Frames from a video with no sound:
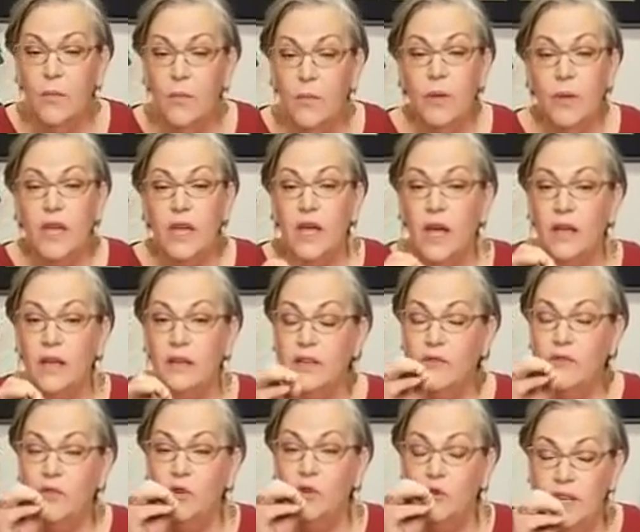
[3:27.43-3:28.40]
because
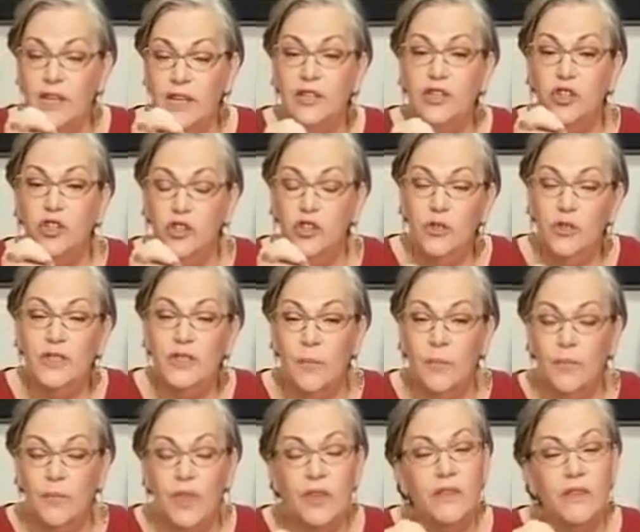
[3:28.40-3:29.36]
if you need to do
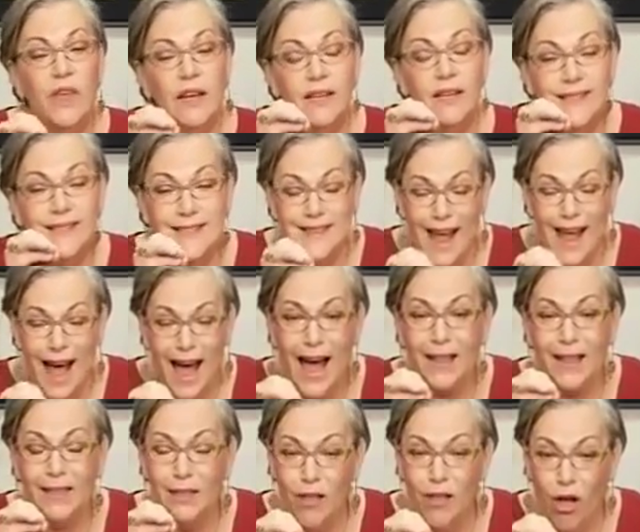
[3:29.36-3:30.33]
something that is
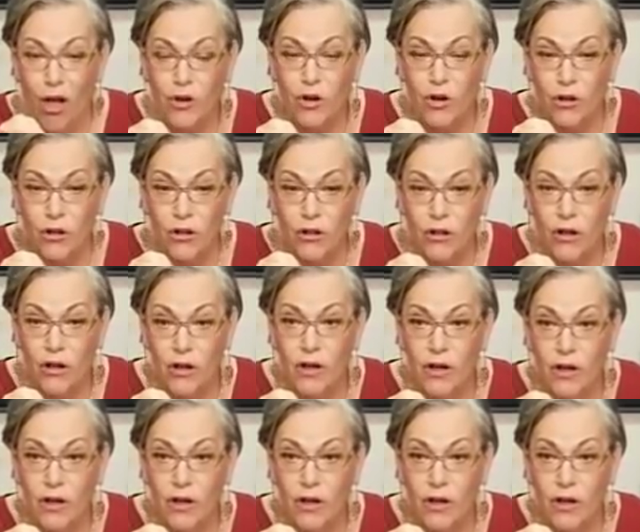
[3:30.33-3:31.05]
not local,